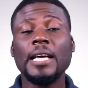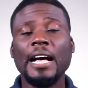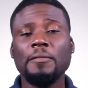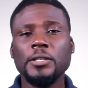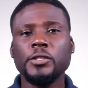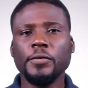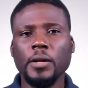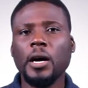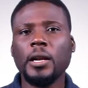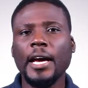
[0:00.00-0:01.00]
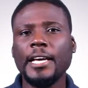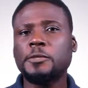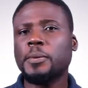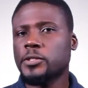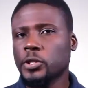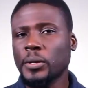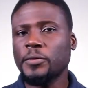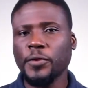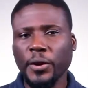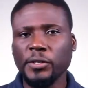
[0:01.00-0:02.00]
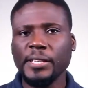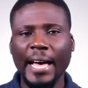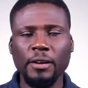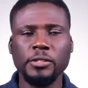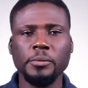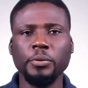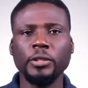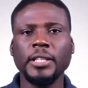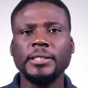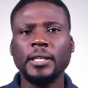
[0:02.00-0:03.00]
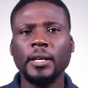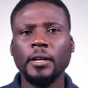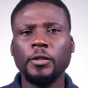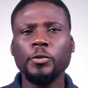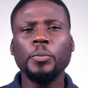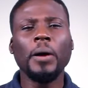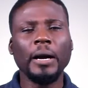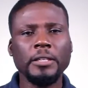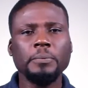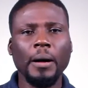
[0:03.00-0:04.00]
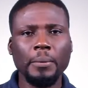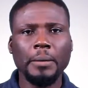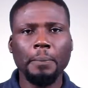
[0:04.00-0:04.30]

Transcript: the government of Ghana is pursuing various housing projects through private-public